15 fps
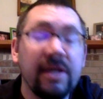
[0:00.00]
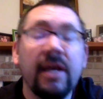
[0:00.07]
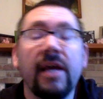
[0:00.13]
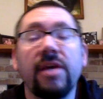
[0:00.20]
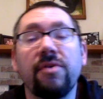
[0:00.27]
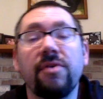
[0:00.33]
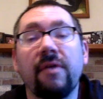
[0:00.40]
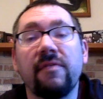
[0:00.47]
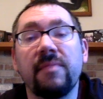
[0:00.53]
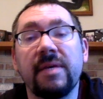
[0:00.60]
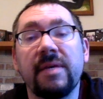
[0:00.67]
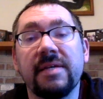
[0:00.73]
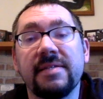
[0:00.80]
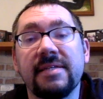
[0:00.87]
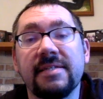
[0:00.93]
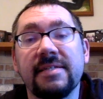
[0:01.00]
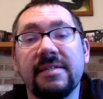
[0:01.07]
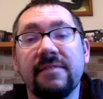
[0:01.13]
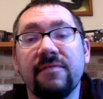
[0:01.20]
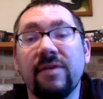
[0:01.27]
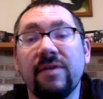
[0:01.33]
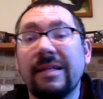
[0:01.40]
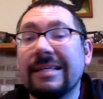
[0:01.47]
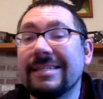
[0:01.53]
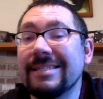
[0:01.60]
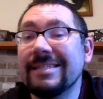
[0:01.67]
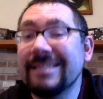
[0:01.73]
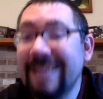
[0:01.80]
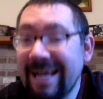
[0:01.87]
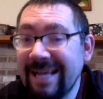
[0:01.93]
You have to be a citizen for at least
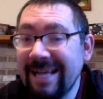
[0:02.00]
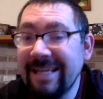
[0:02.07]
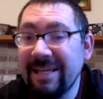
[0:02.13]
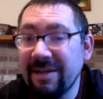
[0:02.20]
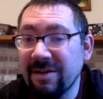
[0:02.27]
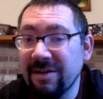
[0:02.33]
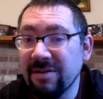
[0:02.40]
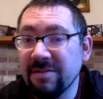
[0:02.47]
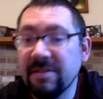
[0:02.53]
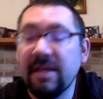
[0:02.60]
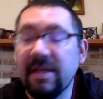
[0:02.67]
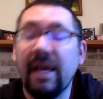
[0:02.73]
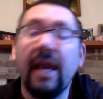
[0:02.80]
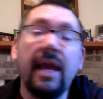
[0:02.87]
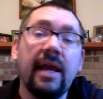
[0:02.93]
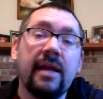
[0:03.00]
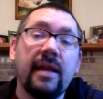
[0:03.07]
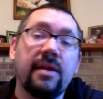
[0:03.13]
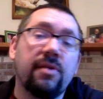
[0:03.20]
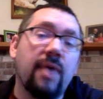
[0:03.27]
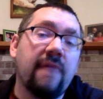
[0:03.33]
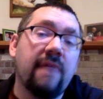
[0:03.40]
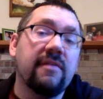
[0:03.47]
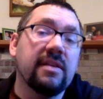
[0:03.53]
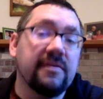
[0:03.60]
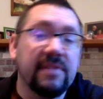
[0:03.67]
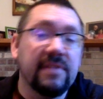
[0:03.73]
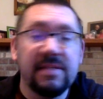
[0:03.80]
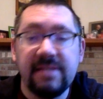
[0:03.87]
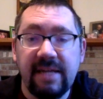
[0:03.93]
9 years, and you have to live in the
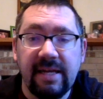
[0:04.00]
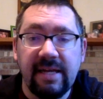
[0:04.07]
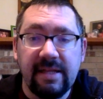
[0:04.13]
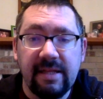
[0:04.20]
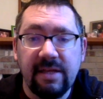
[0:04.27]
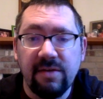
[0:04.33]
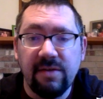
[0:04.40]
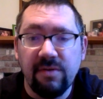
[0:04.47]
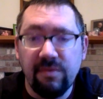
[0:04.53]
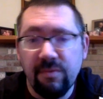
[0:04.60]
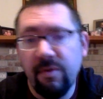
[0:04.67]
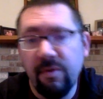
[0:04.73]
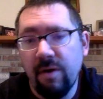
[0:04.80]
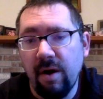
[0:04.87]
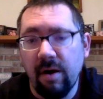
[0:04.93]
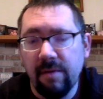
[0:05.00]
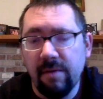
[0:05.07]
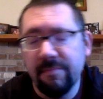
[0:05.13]
state that you are,